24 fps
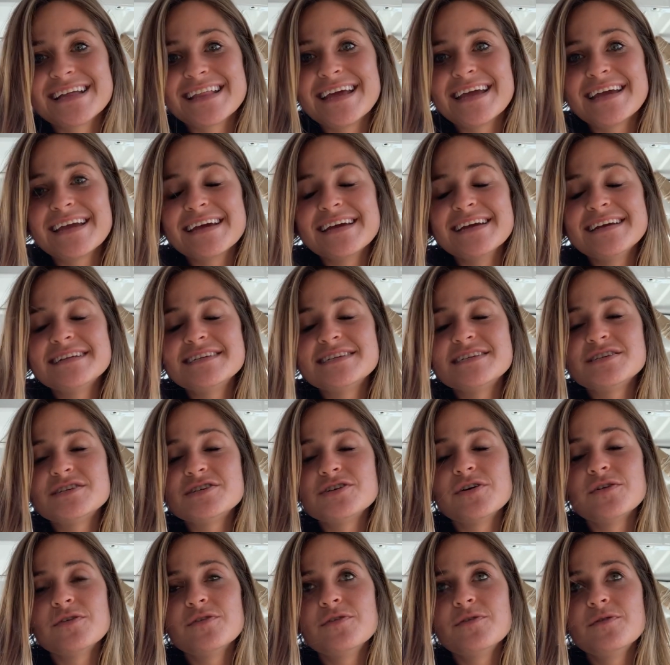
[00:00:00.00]
Like, it's
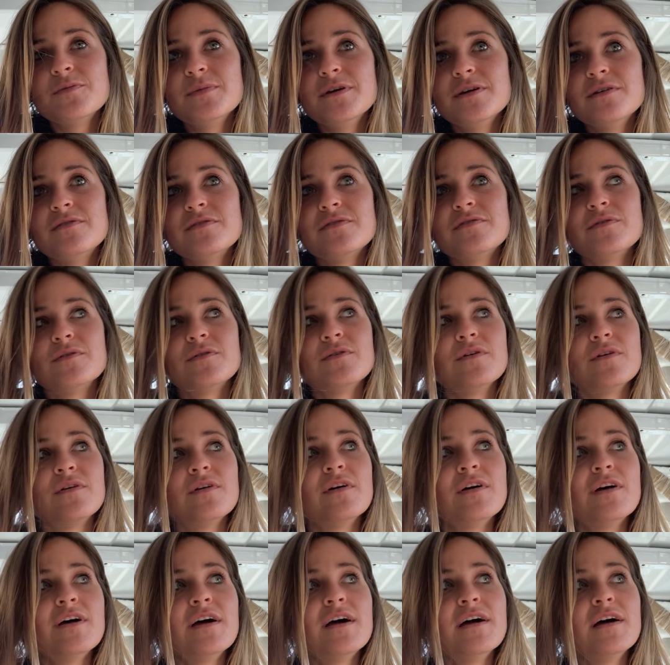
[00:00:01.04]
so beautiful.